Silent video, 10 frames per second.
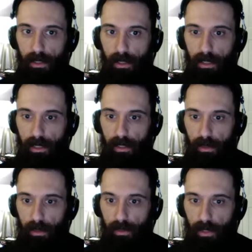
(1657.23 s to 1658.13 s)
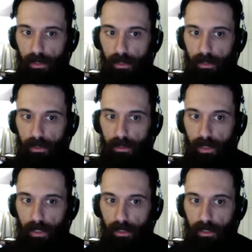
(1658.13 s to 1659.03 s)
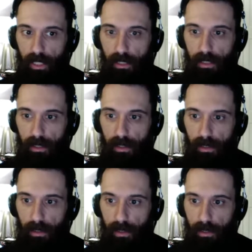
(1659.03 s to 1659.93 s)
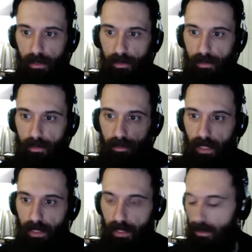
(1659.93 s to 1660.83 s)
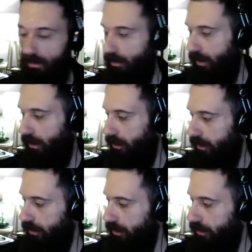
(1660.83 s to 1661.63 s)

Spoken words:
in the universe to understand it, I think is a weird choice.